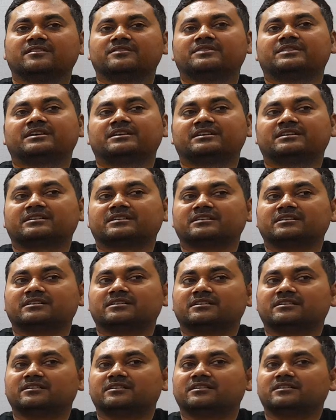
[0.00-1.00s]

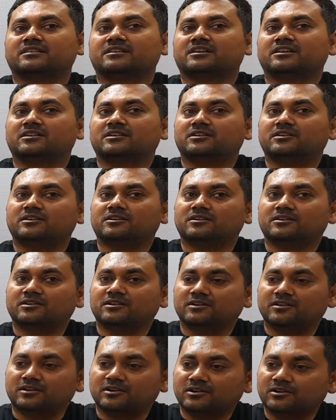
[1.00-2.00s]
that
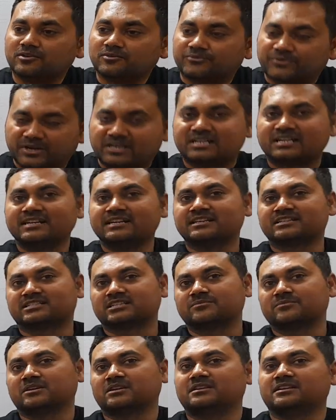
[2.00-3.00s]

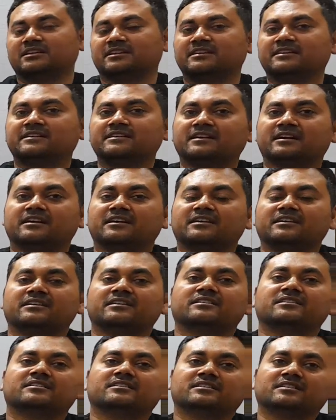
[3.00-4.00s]
federalism in India
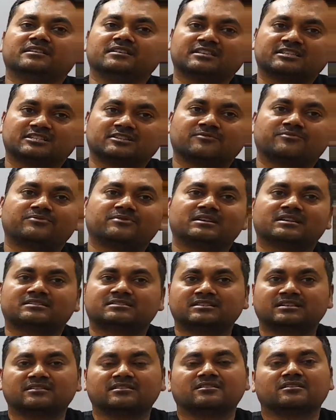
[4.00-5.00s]
is
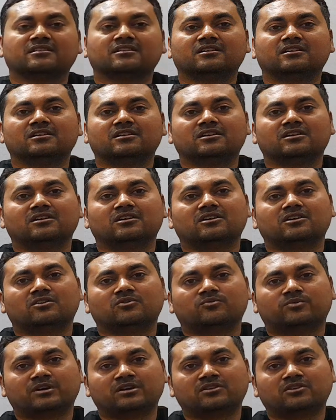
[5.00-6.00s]
reflecting
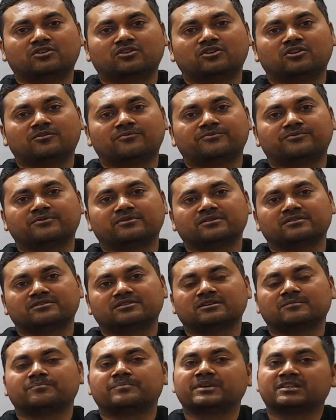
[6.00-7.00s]
one of
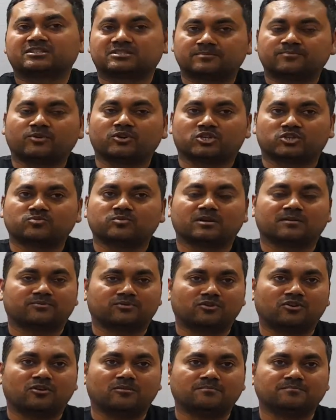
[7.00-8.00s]
the best possible
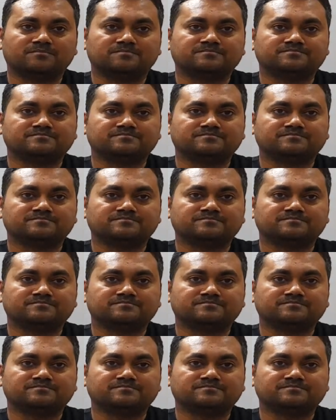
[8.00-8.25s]
form.